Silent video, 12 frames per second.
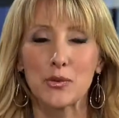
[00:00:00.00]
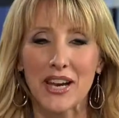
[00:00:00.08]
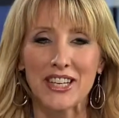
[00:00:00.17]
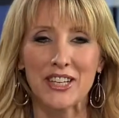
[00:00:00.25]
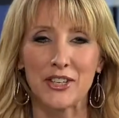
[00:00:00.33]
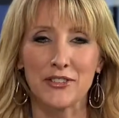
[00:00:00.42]

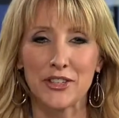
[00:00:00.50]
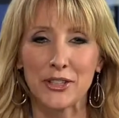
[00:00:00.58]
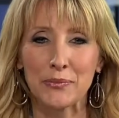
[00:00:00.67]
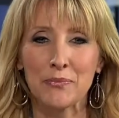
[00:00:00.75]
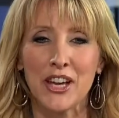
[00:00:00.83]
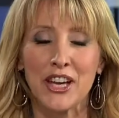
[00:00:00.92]
Great
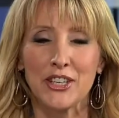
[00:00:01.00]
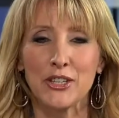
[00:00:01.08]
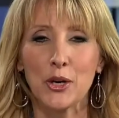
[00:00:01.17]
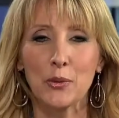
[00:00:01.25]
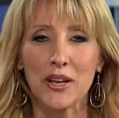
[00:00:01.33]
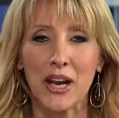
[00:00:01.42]
interview.
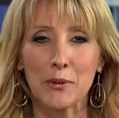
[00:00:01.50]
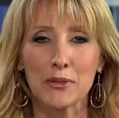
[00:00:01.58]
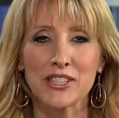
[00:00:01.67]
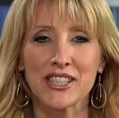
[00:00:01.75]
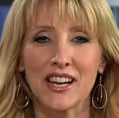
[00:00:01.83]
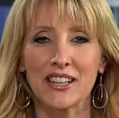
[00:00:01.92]
You know, when I
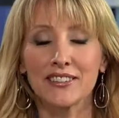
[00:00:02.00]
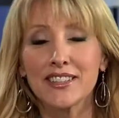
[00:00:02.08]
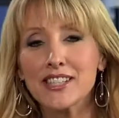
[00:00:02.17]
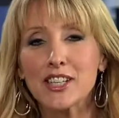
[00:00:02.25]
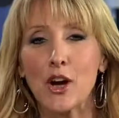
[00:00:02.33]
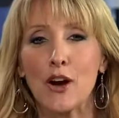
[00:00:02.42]
was uh,
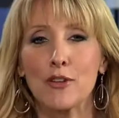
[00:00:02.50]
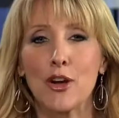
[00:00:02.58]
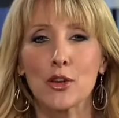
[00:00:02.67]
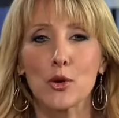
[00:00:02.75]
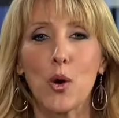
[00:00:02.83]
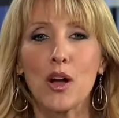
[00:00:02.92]
listing off
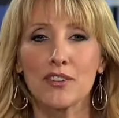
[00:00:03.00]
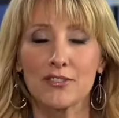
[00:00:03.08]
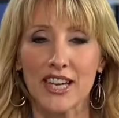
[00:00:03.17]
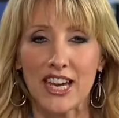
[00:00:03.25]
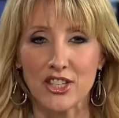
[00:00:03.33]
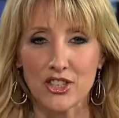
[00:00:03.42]
all the
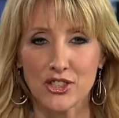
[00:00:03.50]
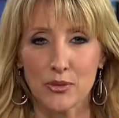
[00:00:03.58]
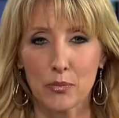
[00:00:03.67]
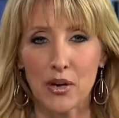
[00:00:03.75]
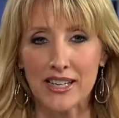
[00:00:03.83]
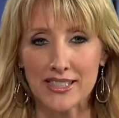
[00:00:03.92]
qualifications
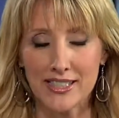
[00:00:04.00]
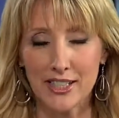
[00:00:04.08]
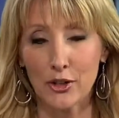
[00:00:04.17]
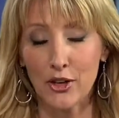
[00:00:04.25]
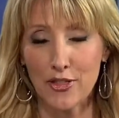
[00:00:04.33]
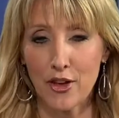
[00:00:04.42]
of Brian
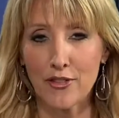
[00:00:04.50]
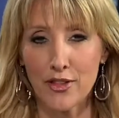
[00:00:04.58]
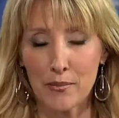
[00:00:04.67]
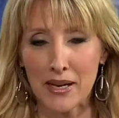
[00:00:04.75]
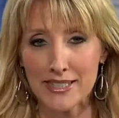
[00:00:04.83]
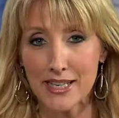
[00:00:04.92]
Stiller, I thought
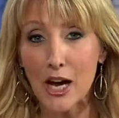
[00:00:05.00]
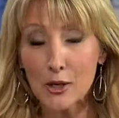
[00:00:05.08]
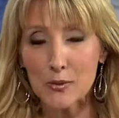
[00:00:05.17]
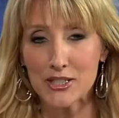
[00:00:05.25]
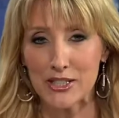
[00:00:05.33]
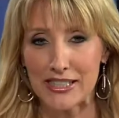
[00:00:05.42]
that my
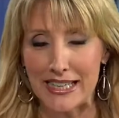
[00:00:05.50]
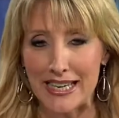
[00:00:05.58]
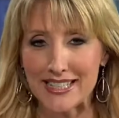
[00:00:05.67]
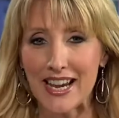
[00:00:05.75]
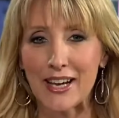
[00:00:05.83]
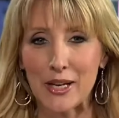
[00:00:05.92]
tongue was going to
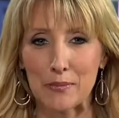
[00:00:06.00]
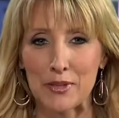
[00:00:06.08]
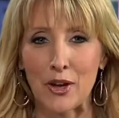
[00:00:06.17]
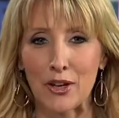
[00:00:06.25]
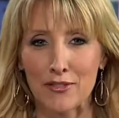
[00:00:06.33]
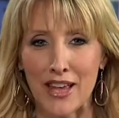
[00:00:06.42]
get tied
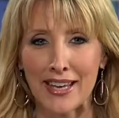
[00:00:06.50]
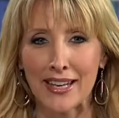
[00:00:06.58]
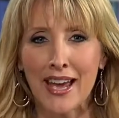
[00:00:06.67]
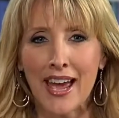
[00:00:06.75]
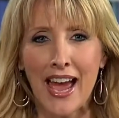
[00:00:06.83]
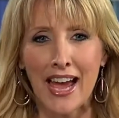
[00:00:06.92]
up in all of that.
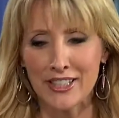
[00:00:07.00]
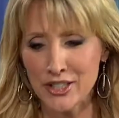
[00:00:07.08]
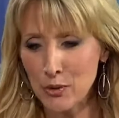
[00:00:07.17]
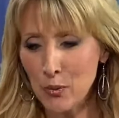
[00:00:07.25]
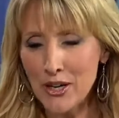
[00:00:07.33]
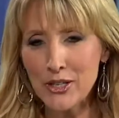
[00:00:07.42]
And
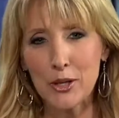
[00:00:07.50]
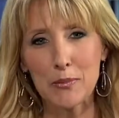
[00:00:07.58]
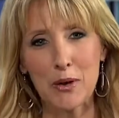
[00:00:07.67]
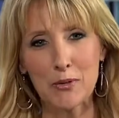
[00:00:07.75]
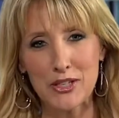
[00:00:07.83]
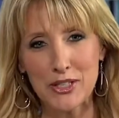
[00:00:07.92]
you wonder
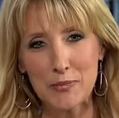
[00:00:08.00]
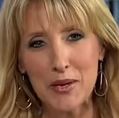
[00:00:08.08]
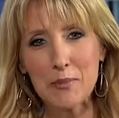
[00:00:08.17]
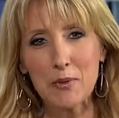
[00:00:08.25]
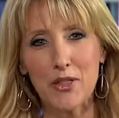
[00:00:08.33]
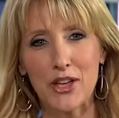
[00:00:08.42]
about these
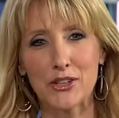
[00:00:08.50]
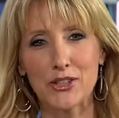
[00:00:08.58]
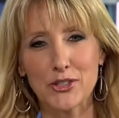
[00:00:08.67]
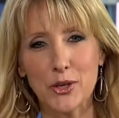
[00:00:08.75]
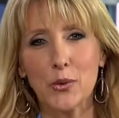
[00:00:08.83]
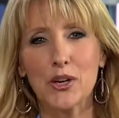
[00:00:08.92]
people that are
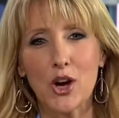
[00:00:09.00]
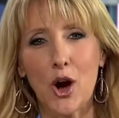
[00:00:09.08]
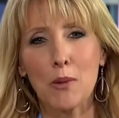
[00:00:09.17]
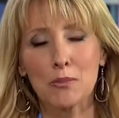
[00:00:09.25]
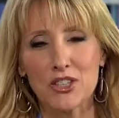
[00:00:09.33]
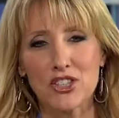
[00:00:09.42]
so
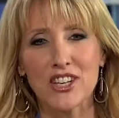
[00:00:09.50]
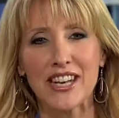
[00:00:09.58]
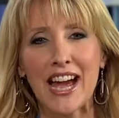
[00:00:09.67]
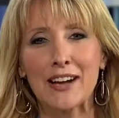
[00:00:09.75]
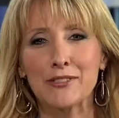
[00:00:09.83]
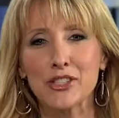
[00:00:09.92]
accomplished
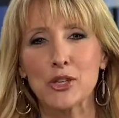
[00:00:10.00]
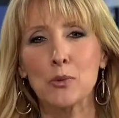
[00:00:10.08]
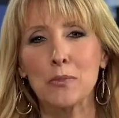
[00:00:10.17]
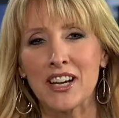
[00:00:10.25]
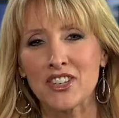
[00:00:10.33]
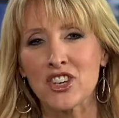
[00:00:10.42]
and have
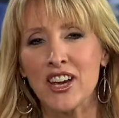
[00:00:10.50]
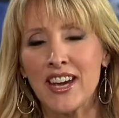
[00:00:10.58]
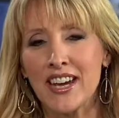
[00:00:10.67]
so much.